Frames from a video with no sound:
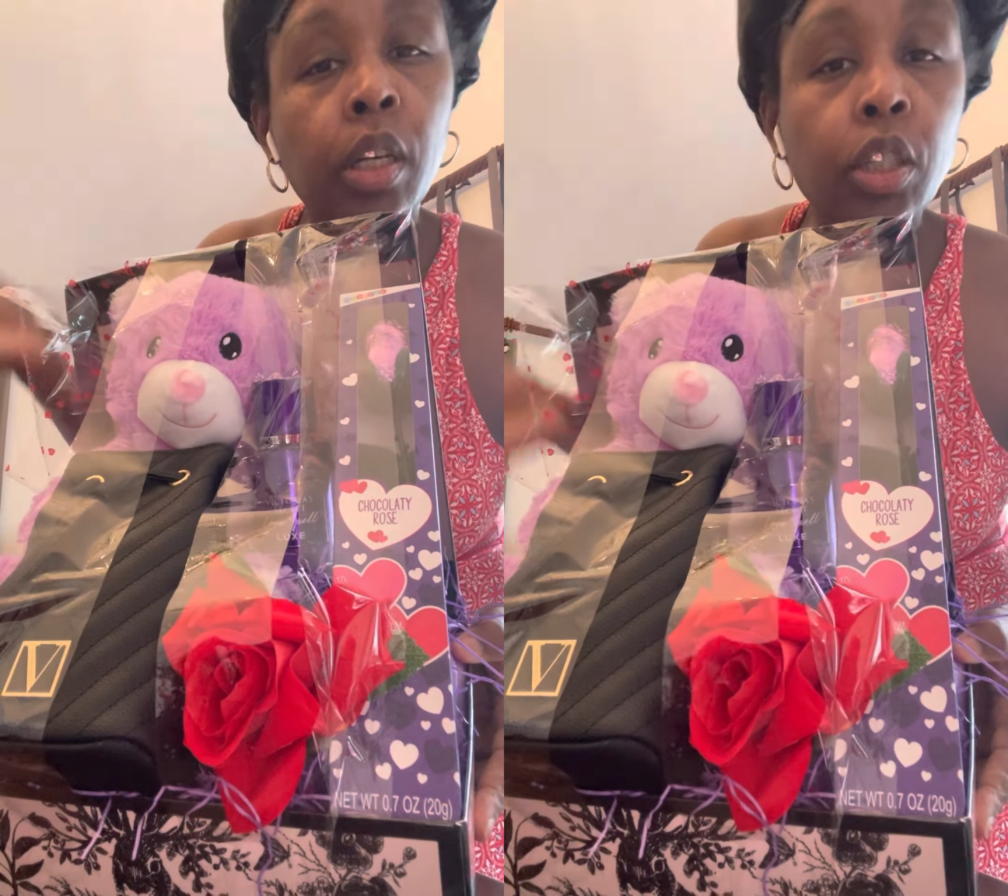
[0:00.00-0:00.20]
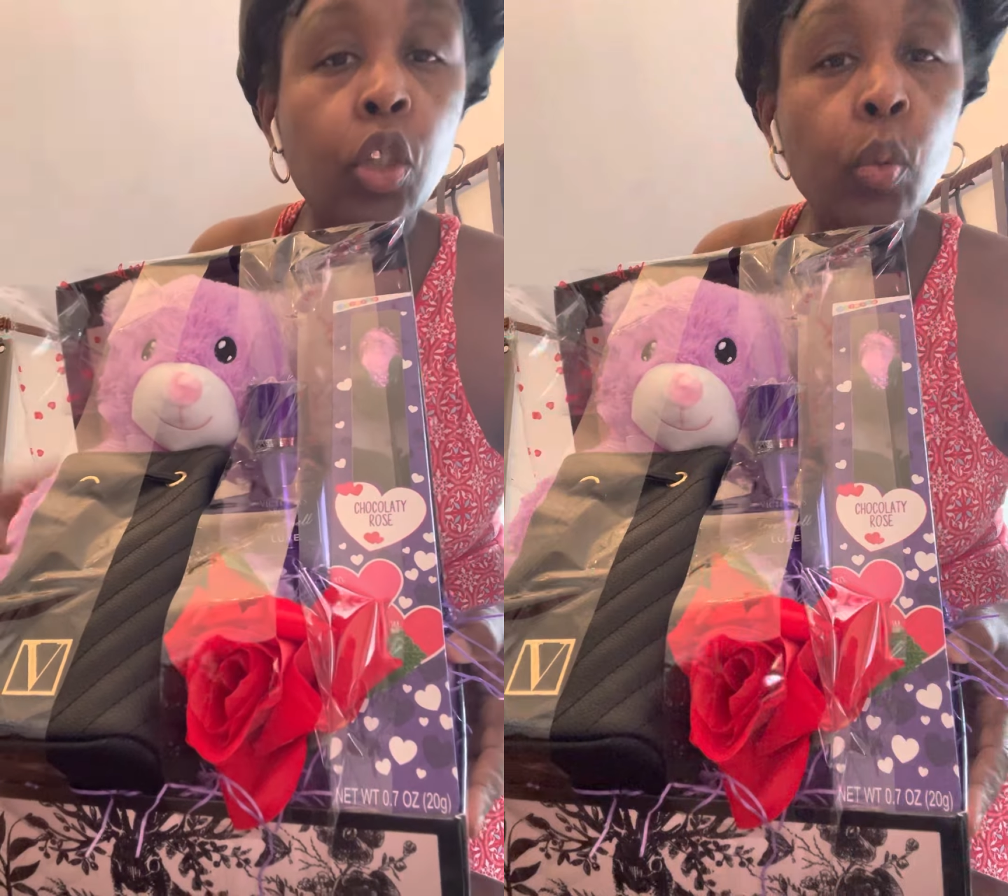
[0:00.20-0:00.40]

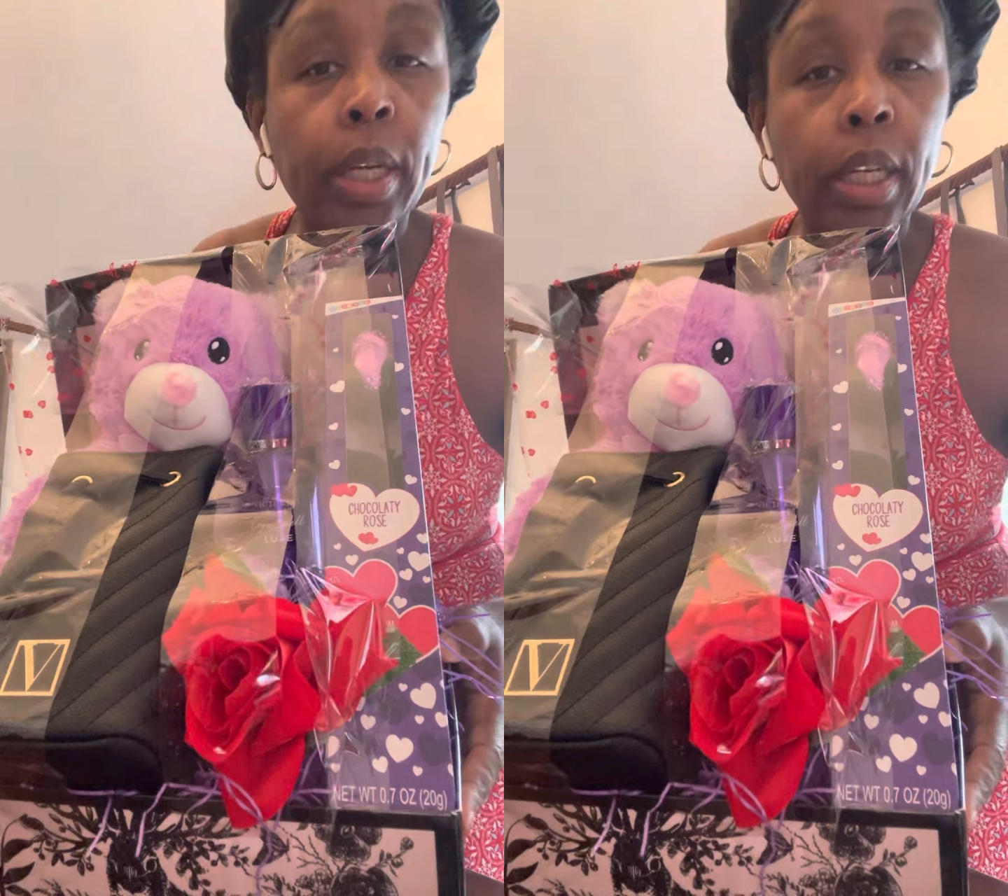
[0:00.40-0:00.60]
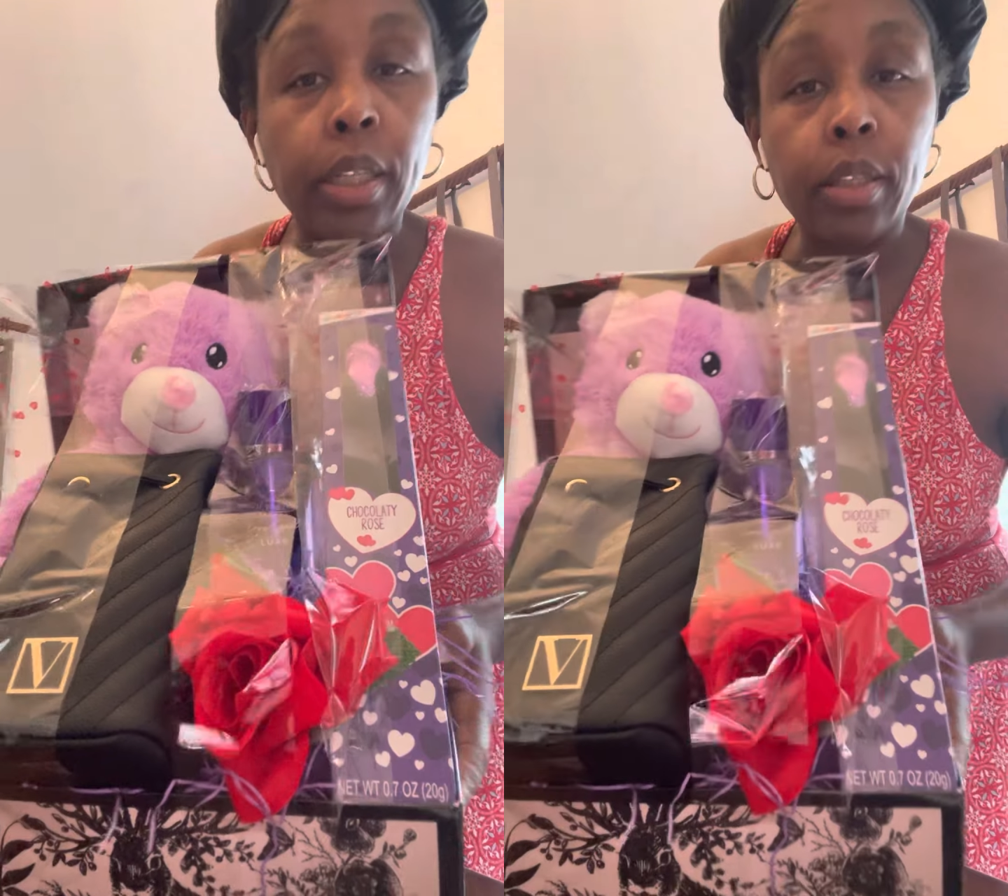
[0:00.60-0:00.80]

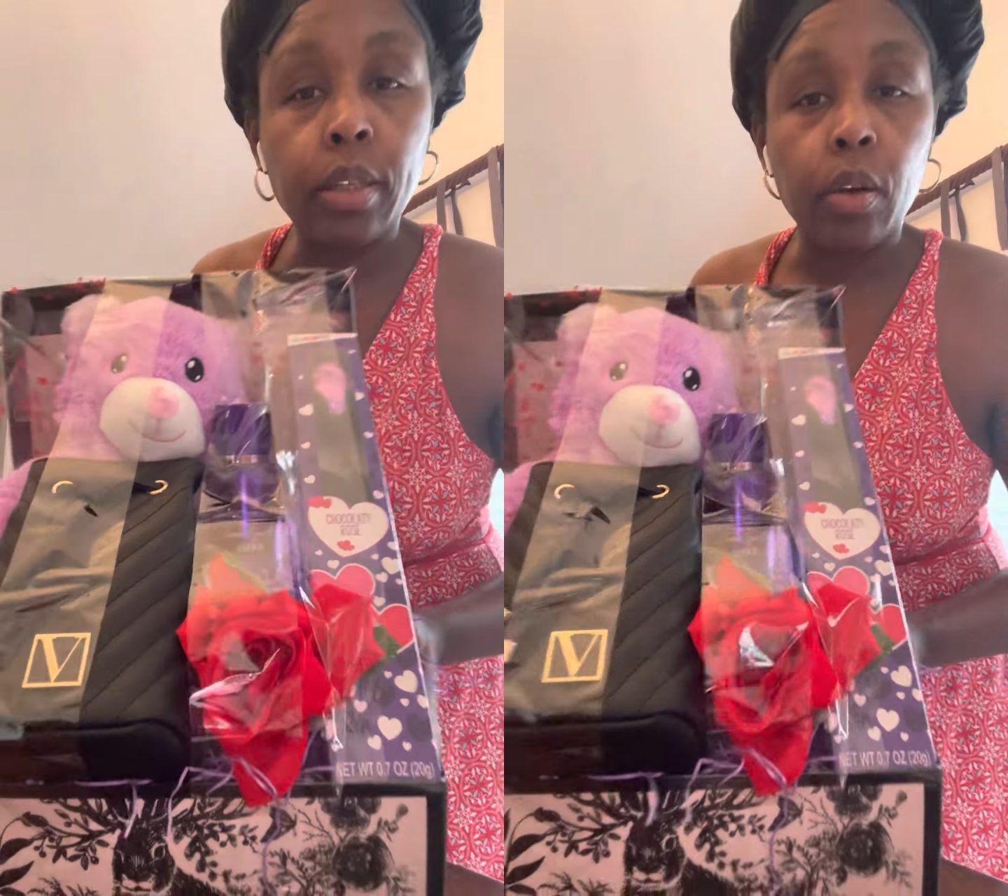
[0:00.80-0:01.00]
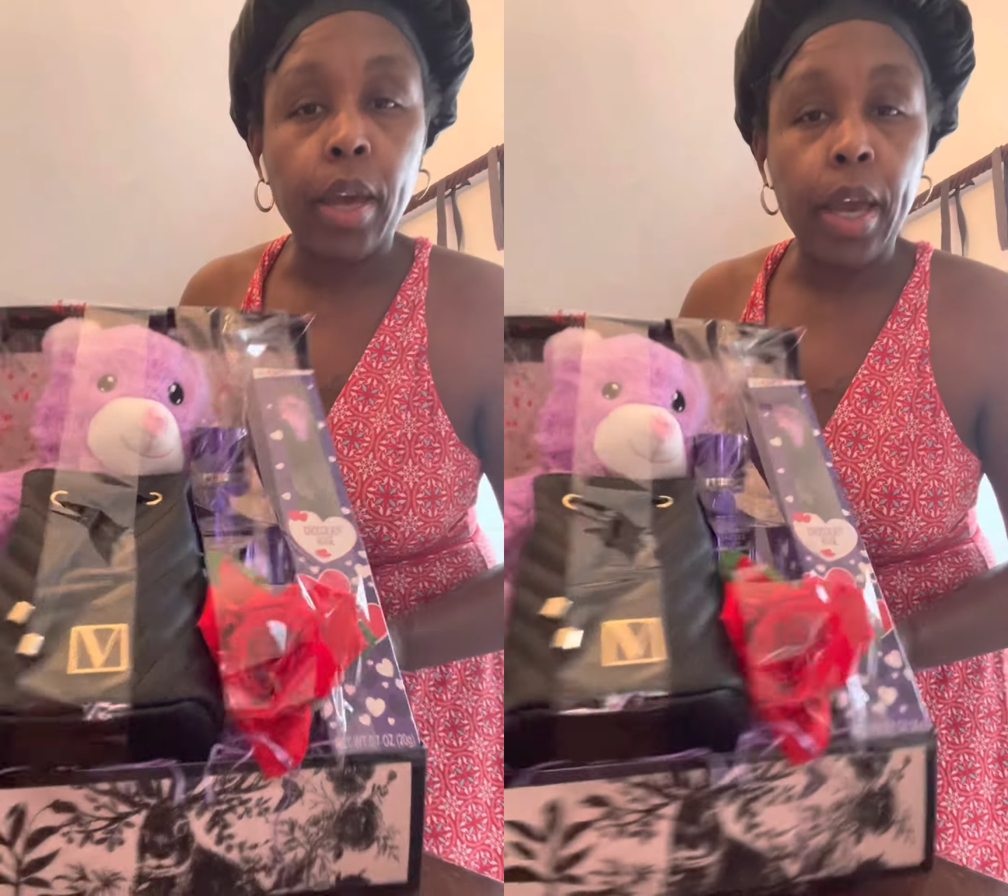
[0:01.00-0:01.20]
sweets,
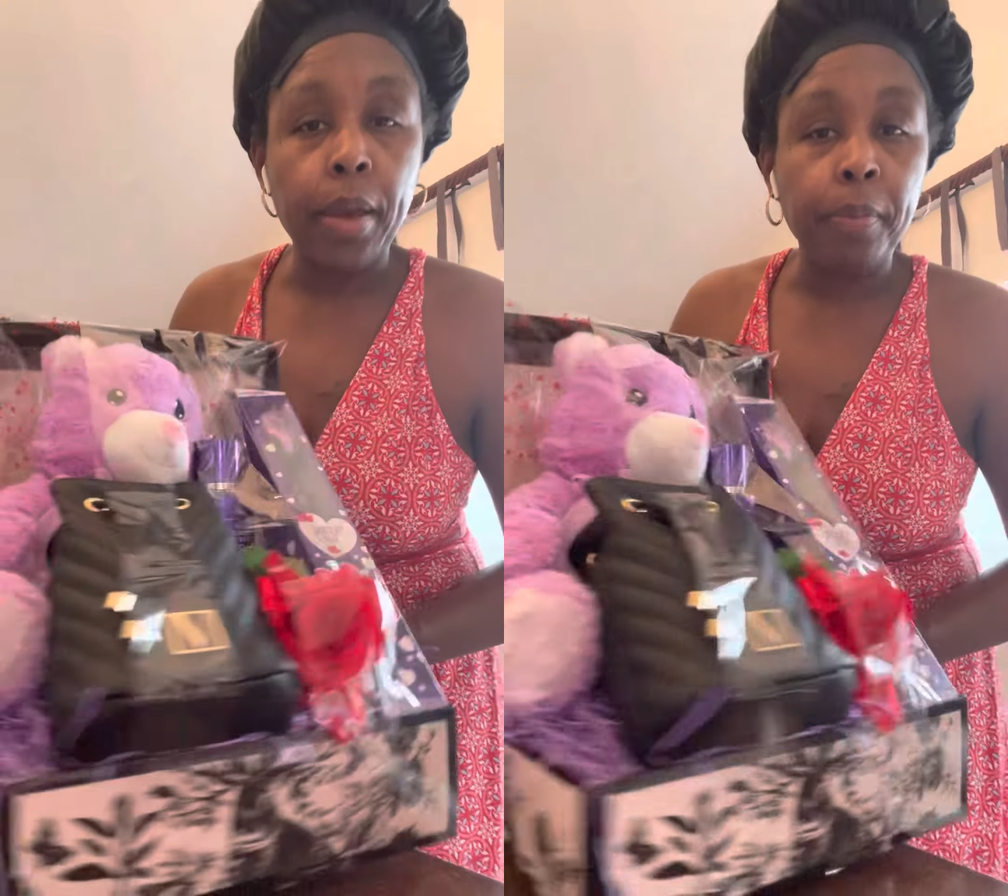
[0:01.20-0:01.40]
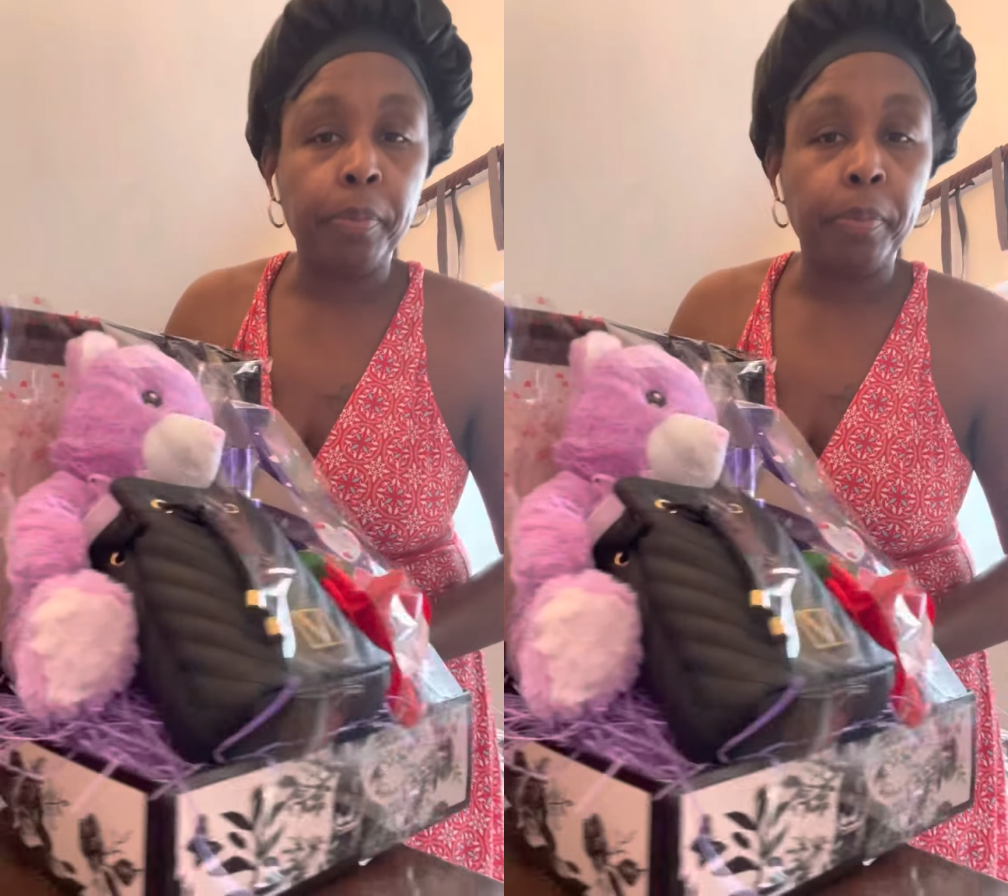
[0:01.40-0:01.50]
okay?